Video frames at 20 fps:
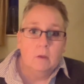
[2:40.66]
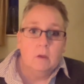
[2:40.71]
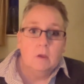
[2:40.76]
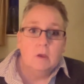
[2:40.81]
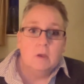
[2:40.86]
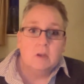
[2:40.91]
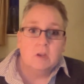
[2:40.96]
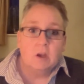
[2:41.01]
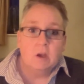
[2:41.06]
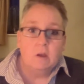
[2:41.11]

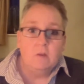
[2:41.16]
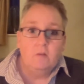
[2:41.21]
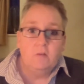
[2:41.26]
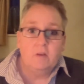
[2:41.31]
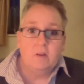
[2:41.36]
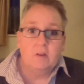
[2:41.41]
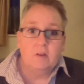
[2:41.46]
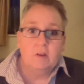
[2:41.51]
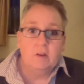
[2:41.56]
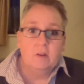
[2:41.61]
Site
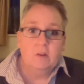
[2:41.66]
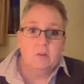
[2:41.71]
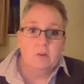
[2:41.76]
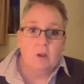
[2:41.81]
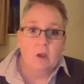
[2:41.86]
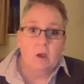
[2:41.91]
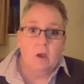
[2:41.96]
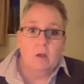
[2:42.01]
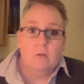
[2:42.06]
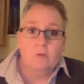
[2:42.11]
visits
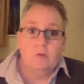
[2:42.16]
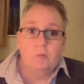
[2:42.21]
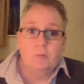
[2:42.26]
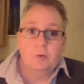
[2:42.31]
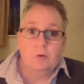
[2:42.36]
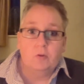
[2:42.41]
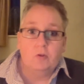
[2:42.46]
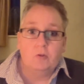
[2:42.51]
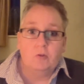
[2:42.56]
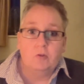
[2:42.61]
to
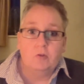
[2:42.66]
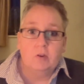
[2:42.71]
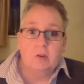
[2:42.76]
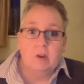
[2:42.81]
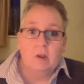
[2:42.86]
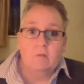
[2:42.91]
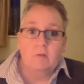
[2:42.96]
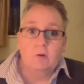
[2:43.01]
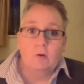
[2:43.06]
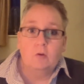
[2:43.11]
producers
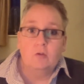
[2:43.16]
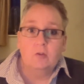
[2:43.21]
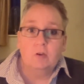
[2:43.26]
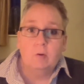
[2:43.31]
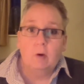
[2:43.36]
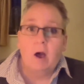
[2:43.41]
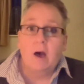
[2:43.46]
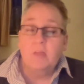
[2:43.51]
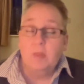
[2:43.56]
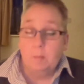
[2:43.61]
have also
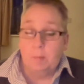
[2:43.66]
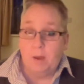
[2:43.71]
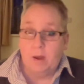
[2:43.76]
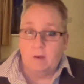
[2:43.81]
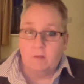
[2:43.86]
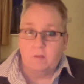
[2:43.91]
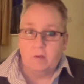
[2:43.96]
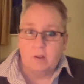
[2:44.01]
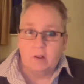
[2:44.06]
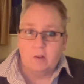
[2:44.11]
other
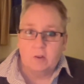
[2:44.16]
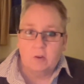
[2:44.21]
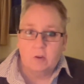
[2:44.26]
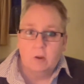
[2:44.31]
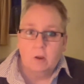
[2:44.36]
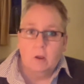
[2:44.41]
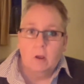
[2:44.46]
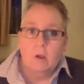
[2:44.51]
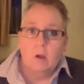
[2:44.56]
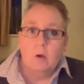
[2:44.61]
benefits.
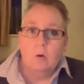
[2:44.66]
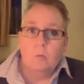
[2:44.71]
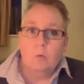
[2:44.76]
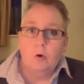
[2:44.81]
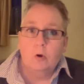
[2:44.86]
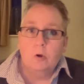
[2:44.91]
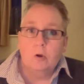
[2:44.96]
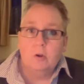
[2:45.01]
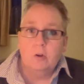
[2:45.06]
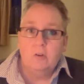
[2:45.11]

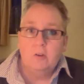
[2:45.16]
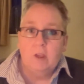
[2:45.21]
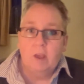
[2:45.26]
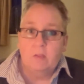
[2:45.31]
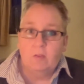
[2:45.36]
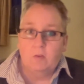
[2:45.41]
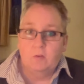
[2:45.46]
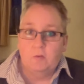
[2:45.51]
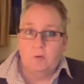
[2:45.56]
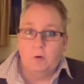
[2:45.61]
Workers get
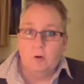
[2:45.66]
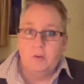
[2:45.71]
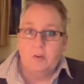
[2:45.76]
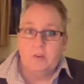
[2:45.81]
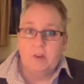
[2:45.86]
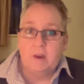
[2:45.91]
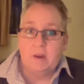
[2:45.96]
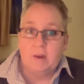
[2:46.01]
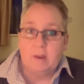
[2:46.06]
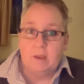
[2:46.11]
to voice
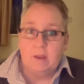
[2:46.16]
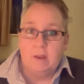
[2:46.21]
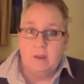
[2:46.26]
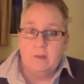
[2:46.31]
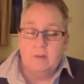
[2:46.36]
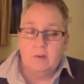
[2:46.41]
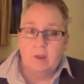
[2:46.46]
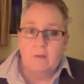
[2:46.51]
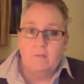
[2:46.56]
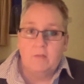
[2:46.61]
their
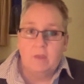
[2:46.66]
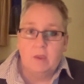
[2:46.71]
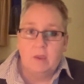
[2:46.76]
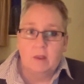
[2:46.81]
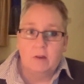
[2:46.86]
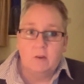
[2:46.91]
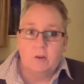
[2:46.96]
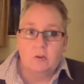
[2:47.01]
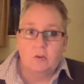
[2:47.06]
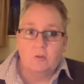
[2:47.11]
needs and they
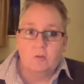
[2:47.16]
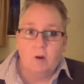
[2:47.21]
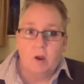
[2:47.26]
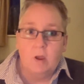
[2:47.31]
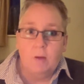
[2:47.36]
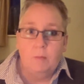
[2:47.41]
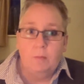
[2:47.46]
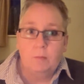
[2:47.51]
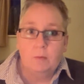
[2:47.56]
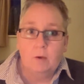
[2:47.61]
can
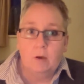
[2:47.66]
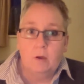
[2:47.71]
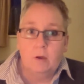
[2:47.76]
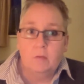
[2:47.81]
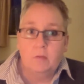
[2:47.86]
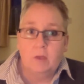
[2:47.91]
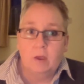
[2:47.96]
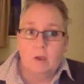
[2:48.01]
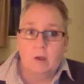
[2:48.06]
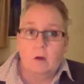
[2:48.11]
describe
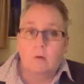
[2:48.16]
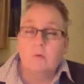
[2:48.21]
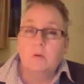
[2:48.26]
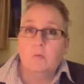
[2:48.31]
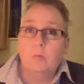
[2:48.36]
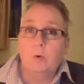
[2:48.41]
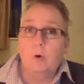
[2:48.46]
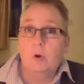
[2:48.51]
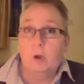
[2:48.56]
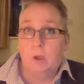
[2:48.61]
their current
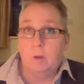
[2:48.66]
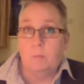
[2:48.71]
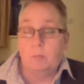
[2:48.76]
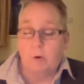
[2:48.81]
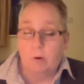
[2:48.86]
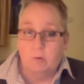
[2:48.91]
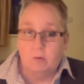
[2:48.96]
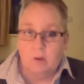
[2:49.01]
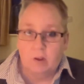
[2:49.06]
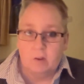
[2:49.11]
working
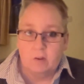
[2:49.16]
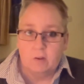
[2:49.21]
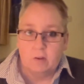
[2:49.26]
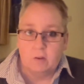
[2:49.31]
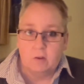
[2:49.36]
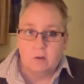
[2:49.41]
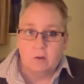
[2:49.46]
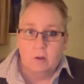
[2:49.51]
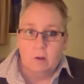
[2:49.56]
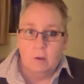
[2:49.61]

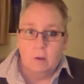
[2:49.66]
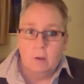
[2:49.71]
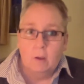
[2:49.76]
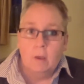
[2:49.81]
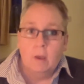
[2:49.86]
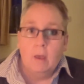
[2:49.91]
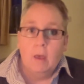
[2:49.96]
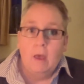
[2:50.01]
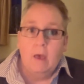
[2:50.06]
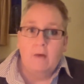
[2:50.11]
processes.
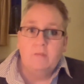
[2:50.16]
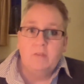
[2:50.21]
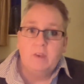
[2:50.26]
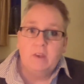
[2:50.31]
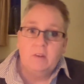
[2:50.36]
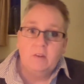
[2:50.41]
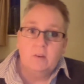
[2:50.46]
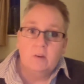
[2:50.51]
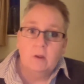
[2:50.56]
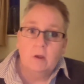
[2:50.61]
And
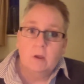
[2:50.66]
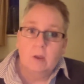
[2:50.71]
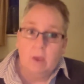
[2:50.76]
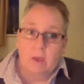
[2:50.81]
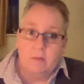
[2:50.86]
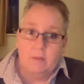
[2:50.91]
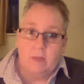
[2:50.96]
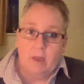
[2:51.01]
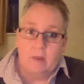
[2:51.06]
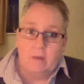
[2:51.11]
this
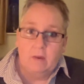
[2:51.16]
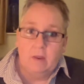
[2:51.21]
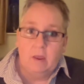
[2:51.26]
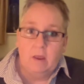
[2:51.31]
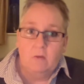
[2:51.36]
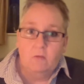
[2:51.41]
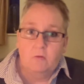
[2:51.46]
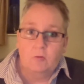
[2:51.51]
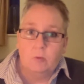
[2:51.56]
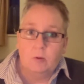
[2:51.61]
can then
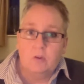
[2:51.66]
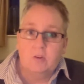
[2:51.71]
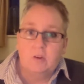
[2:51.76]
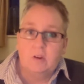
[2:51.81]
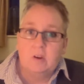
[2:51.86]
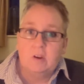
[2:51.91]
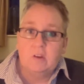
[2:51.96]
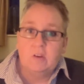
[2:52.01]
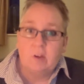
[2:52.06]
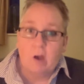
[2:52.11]
influence the
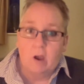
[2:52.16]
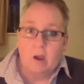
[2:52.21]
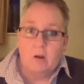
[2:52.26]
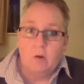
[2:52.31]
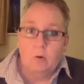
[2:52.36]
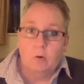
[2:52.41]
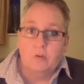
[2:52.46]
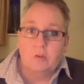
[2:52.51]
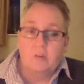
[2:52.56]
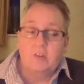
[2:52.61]
design
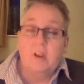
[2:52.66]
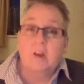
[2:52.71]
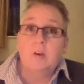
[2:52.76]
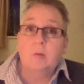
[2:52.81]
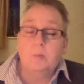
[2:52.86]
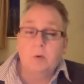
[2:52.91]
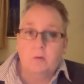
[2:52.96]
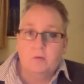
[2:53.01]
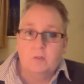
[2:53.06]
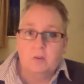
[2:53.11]
or the setup
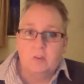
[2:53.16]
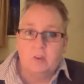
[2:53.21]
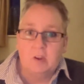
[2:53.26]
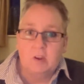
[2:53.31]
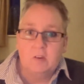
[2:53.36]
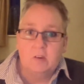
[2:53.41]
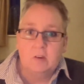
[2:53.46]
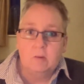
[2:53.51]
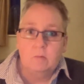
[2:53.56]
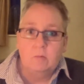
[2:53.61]
of the
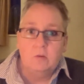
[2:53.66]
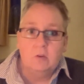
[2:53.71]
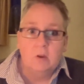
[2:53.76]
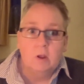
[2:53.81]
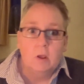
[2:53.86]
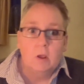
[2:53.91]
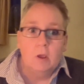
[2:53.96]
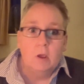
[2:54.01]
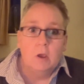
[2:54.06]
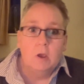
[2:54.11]
systems
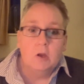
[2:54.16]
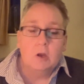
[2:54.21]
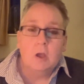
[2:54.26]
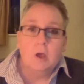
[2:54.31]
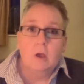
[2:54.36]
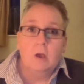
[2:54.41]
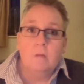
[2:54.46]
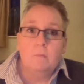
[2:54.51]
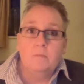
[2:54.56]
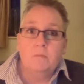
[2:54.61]

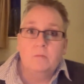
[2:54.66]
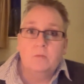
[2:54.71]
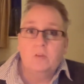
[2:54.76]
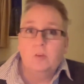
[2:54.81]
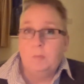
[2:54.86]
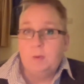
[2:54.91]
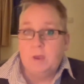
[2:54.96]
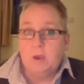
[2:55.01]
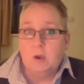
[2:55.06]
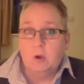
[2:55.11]
to
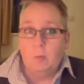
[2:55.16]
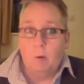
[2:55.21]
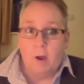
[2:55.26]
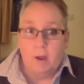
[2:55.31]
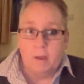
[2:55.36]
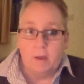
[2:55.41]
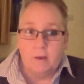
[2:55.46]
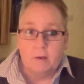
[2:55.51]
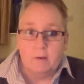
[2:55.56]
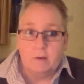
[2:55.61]
be
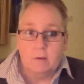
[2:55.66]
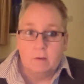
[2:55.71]
acquired.